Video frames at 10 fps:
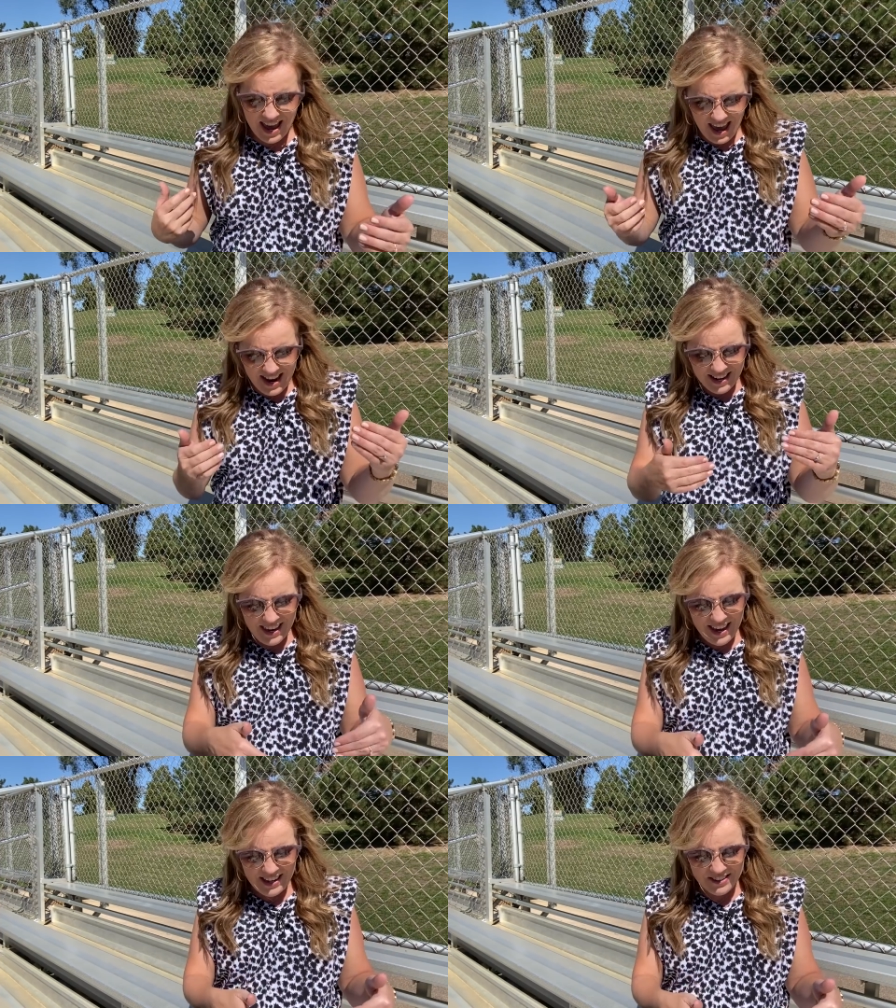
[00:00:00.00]
And
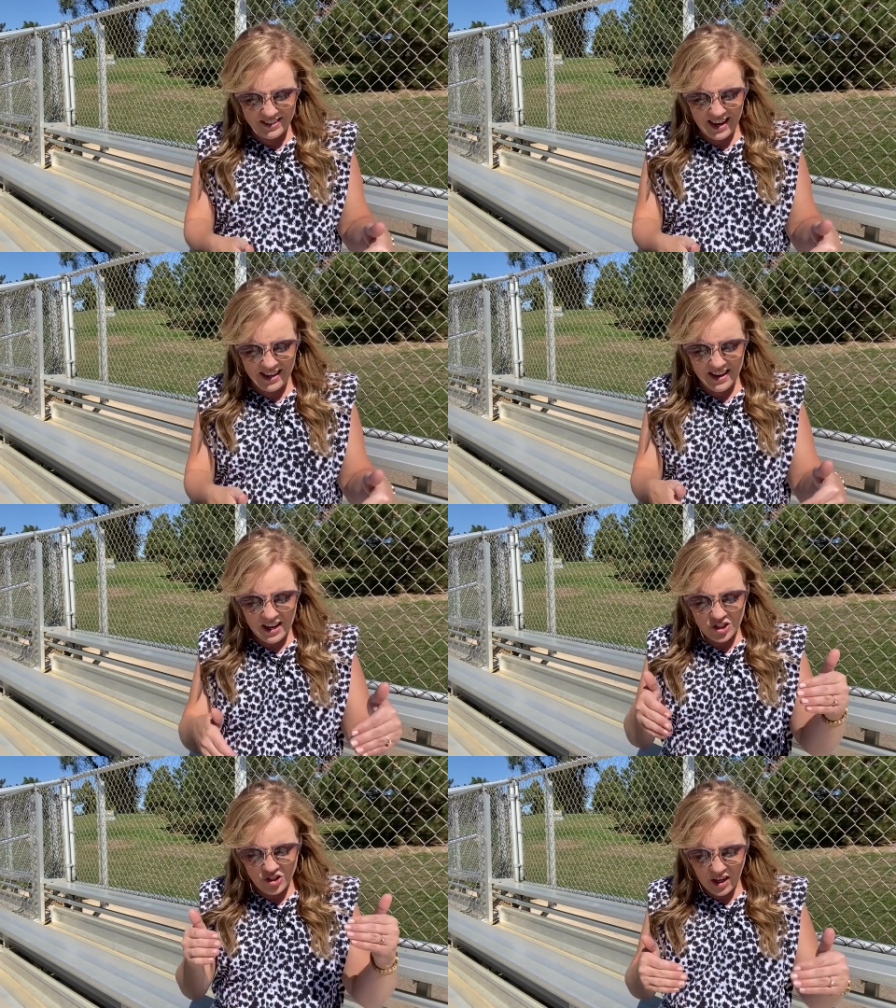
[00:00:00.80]
again, it's saying
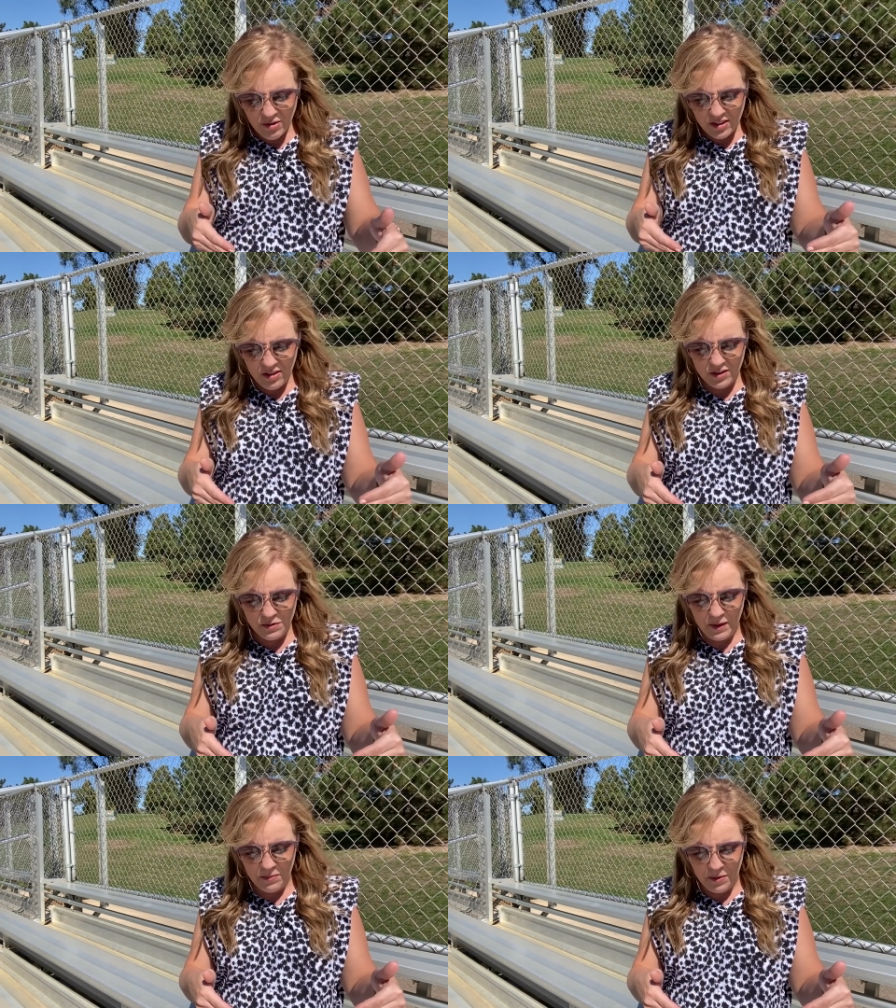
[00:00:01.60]
share with the Lord's
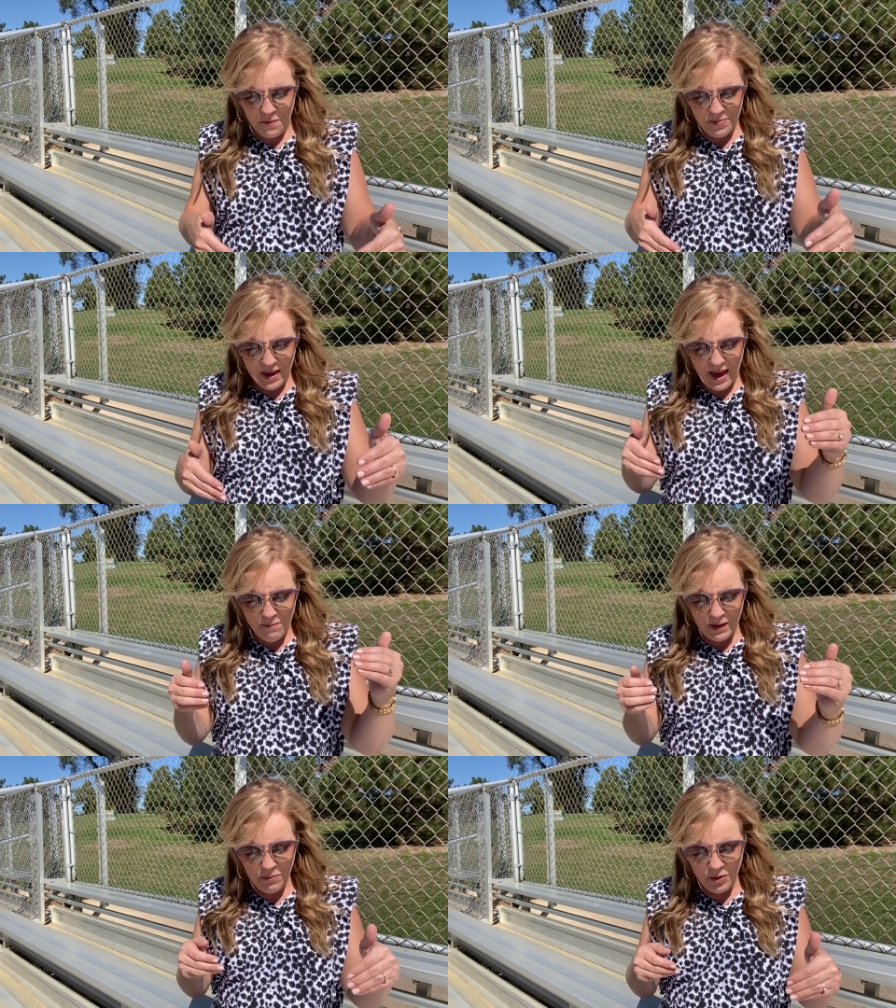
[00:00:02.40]
people and
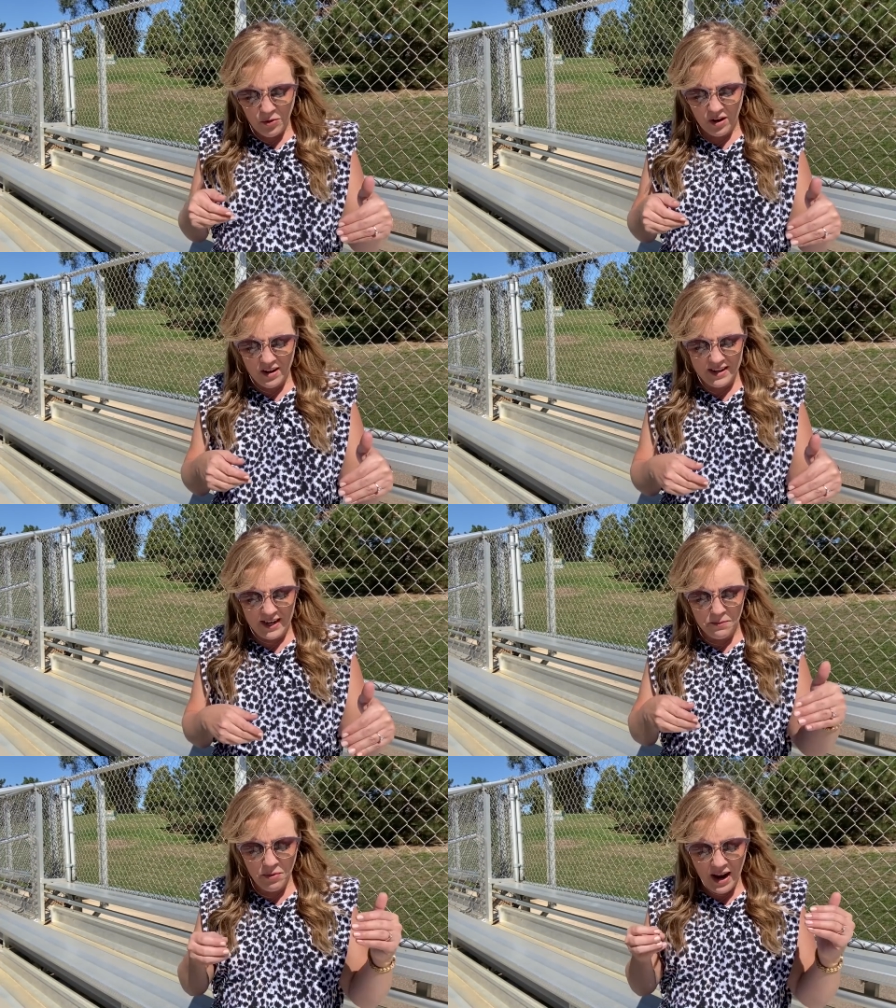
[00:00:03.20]
people who are in
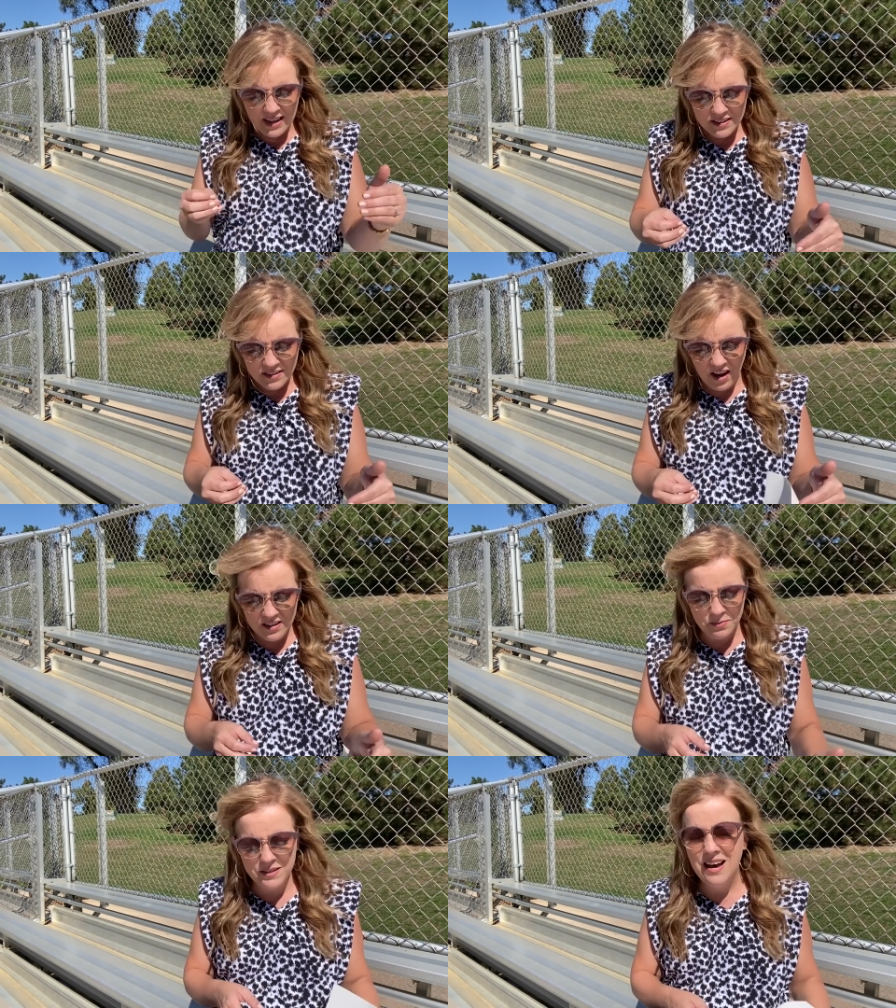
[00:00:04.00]
need. Practice
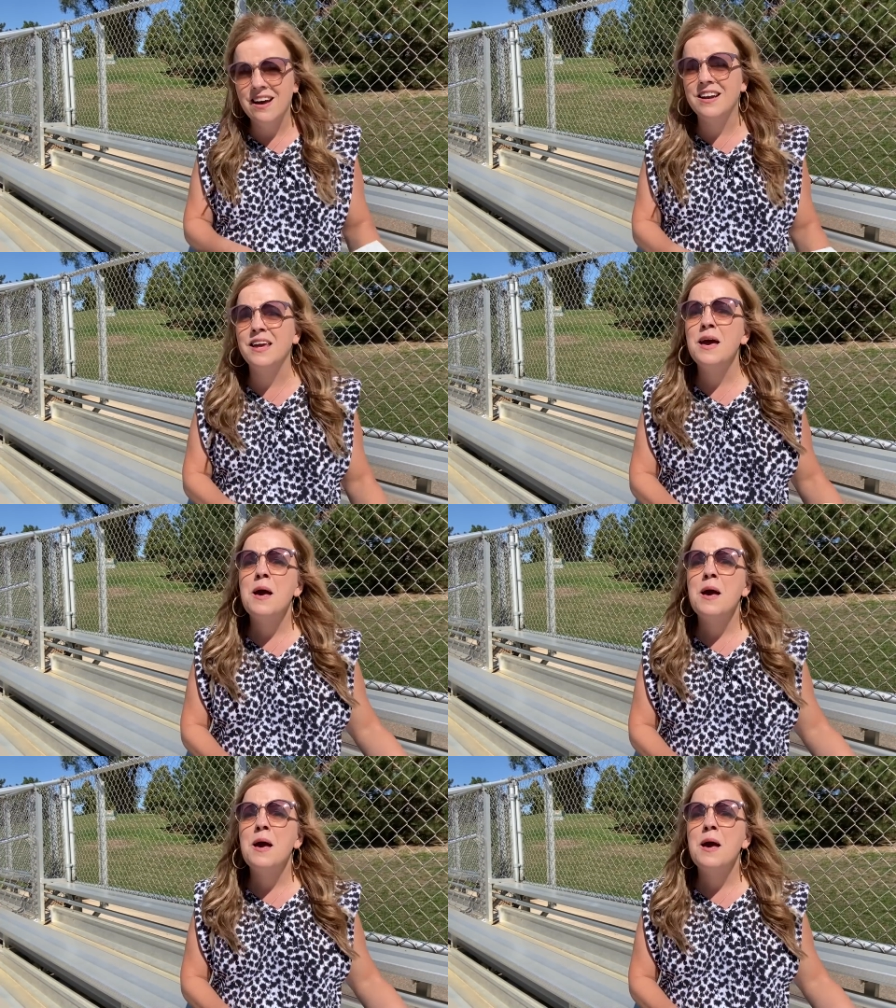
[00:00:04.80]
hospitality.